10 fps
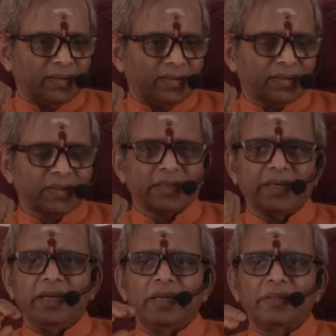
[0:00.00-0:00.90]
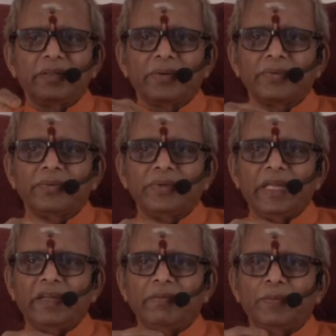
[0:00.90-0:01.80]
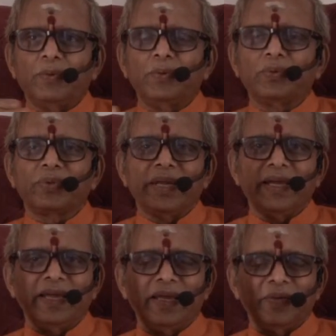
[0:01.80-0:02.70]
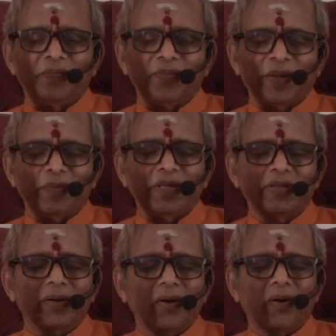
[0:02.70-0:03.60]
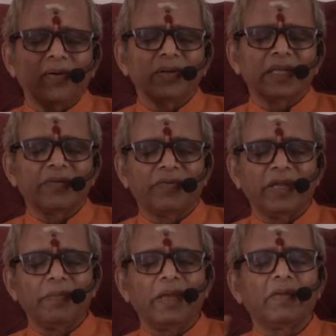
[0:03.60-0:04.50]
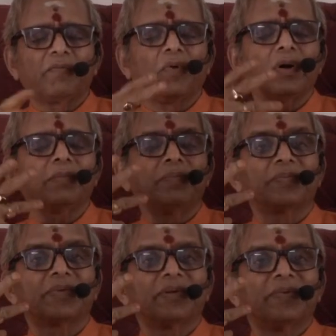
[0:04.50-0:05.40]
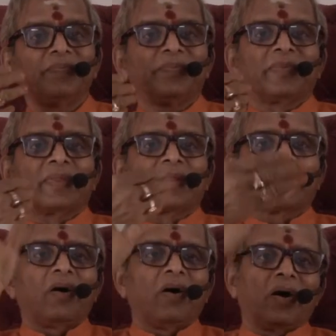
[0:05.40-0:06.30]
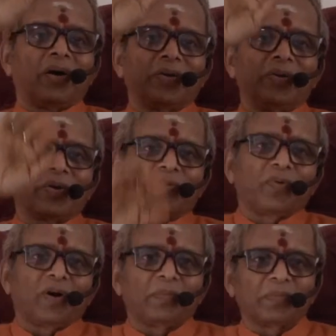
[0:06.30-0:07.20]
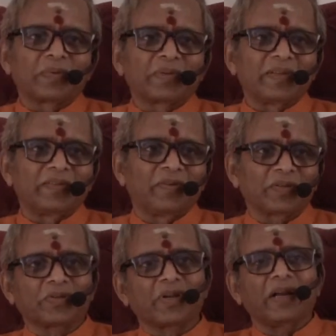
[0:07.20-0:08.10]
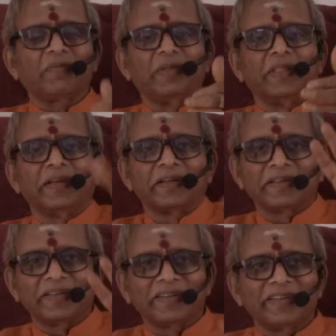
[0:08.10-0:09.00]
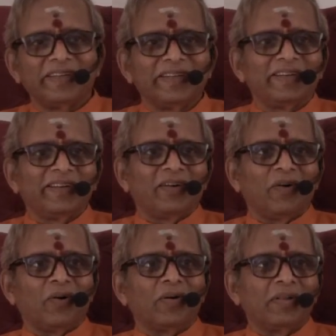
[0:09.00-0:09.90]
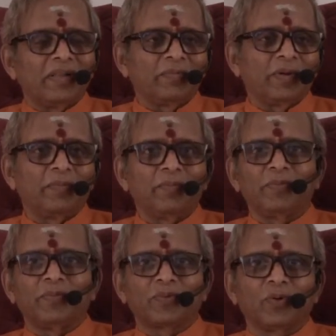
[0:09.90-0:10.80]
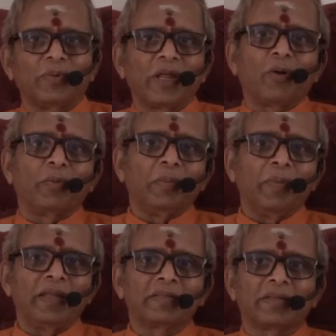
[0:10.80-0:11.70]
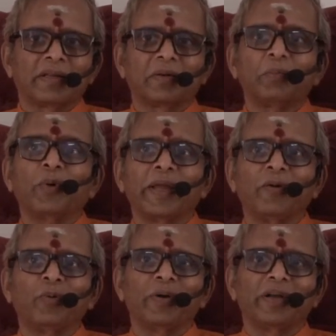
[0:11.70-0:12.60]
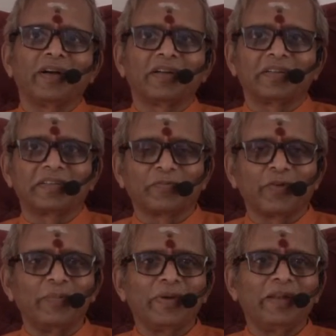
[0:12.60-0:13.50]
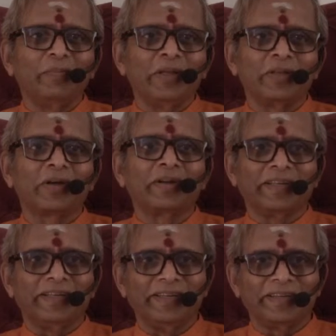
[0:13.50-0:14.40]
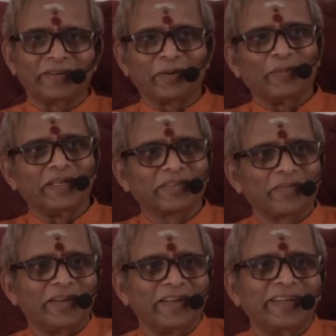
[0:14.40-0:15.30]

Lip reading: Strilandaru ni vibhutule, that means all the female forms are your forms. First start with that. All the how many males are? Oh my God, it's female majority here on my screen.